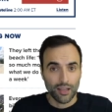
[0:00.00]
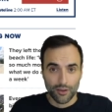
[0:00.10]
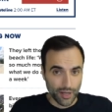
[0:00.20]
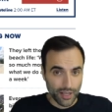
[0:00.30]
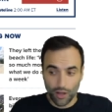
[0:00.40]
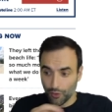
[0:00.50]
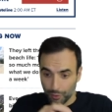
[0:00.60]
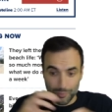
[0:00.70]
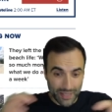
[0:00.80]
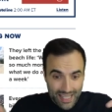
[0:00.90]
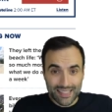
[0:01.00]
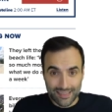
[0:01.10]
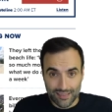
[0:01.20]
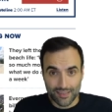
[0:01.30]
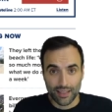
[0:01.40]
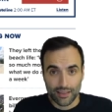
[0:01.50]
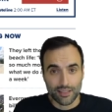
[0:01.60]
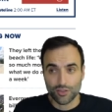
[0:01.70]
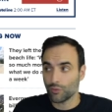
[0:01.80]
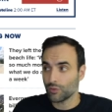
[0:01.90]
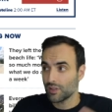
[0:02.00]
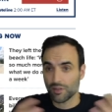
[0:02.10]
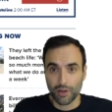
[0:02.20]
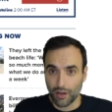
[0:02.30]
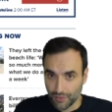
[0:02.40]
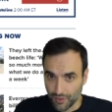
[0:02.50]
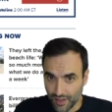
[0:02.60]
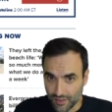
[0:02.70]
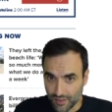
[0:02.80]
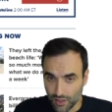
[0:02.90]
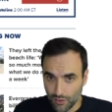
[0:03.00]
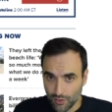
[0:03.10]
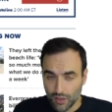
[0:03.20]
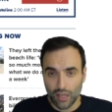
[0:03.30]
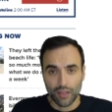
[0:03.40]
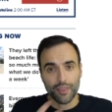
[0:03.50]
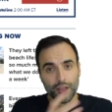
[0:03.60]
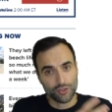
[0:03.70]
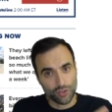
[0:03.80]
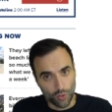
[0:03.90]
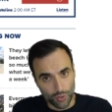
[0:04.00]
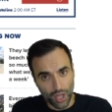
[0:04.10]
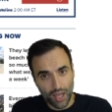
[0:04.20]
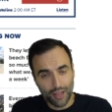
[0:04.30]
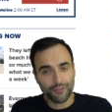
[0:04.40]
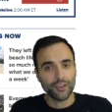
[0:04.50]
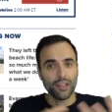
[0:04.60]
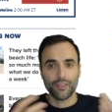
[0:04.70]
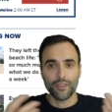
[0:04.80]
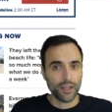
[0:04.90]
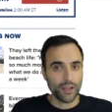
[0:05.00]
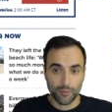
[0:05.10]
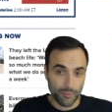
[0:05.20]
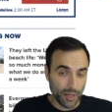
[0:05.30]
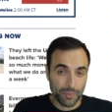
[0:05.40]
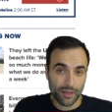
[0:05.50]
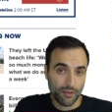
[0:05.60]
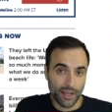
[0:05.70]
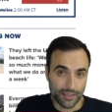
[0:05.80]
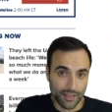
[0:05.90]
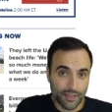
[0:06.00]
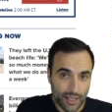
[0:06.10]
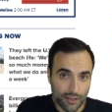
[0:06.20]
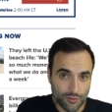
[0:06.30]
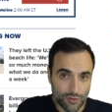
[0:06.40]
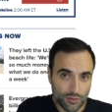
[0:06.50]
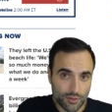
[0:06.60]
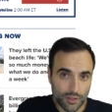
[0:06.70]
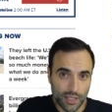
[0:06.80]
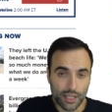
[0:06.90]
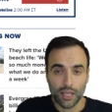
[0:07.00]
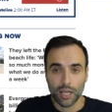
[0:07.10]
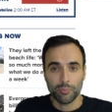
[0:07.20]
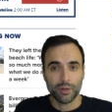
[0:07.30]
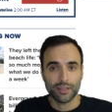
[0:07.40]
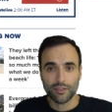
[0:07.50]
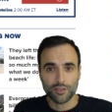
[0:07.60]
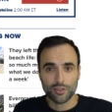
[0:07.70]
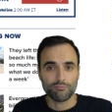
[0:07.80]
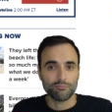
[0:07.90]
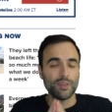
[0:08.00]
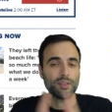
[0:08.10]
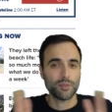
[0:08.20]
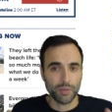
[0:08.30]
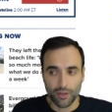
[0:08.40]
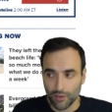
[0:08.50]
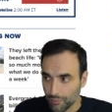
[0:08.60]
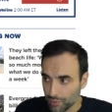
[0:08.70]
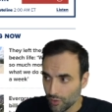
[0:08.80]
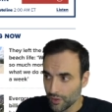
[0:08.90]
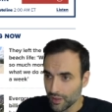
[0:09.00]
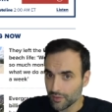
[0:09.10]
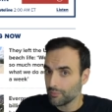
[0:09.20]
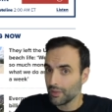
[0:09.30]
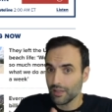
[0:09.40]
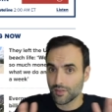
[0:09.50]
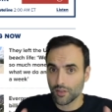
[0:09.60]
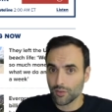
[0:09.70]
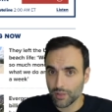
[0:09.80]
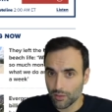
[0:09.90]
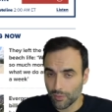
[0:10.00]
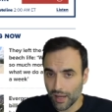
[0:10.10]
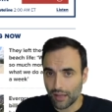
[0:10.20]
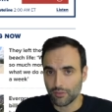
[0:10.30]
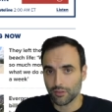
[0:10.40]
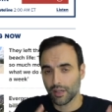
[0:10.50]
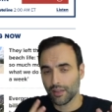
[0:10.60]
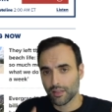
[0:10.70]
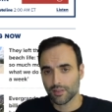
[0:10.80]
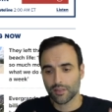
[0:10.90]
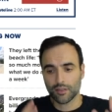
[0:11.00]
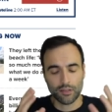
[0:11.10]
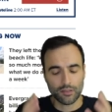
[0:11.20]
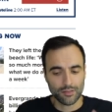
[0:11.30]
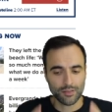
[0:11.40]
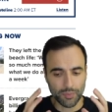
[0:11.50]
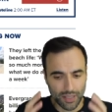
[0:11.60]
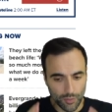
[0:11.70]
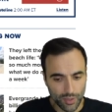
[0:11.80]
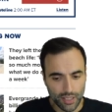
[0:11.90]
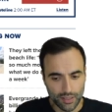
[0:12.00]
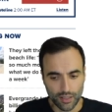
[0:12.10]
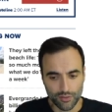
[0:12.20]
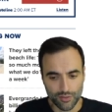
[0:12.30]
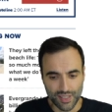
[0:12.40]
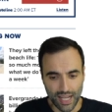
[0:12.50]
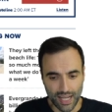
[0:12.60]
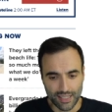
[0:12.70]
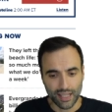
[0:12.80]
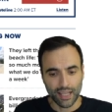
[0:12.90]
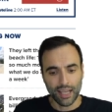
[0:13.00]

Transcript: right? All their pieces at least don't disappear off the face of the earth. They're sold off. They are, might be at a discount certainly, but it doesn't just disappear. Employees may still be around. Okay, that's, that's something that we need to understand.